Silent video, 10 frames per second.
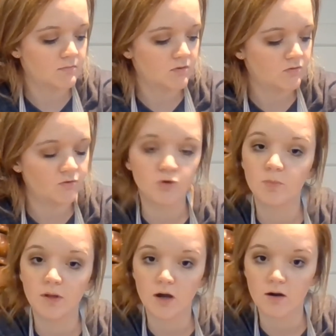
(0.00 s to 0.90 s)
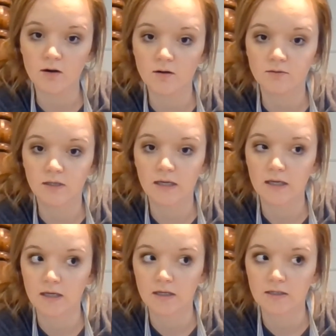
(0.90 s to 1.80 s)
food blogger
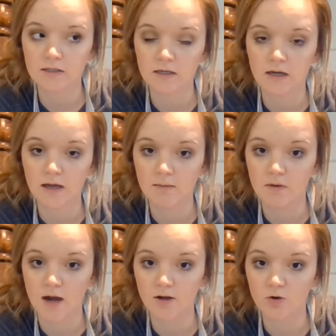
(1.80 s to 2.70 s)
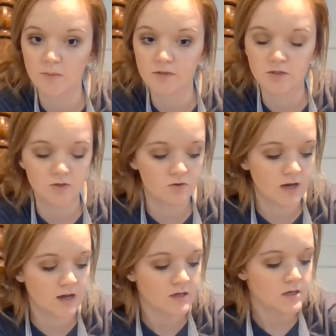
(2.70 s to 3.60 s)
and am not equipped to do
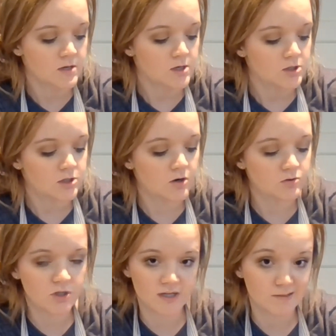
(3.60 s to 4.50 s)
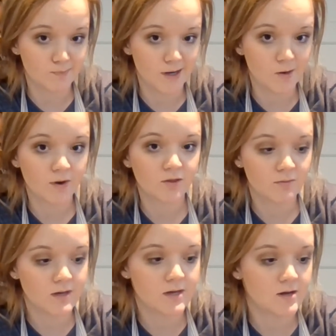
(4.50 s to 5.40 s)
that. So just bear with
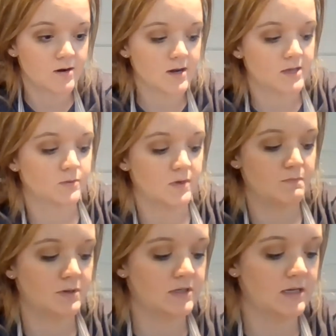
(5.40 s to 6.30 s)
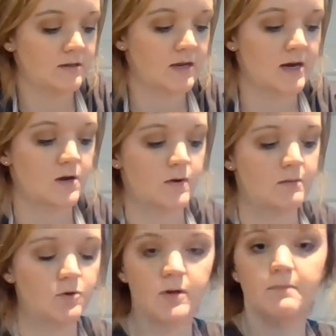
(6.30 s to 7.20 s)
me here as we pretend that I know what
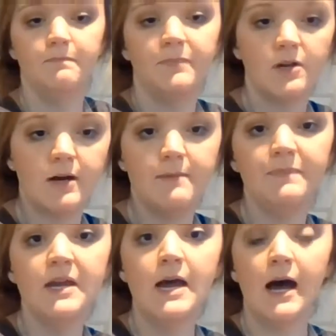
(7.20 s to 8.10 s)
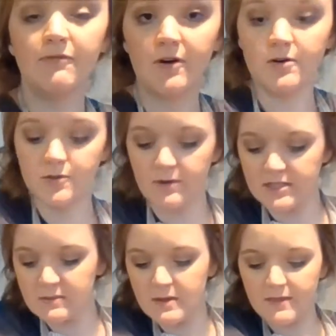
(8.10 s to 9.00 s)
I'm doing. Okay, I followed the
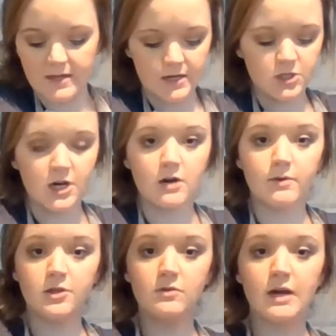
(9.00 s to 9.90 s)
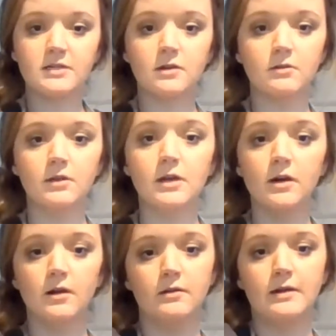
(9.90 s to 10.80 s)
recipe that I shared with you guys
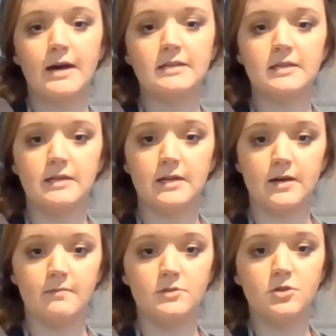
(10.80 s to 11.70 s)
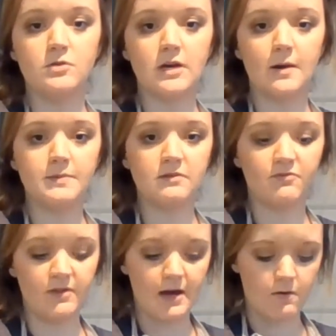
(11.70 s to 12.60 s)
earlier. I did 2 cups of
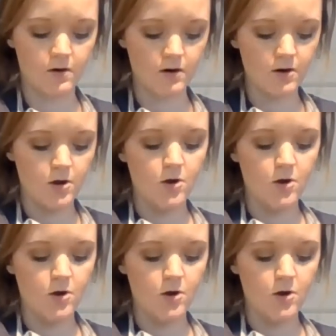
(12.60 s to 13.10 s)
flour,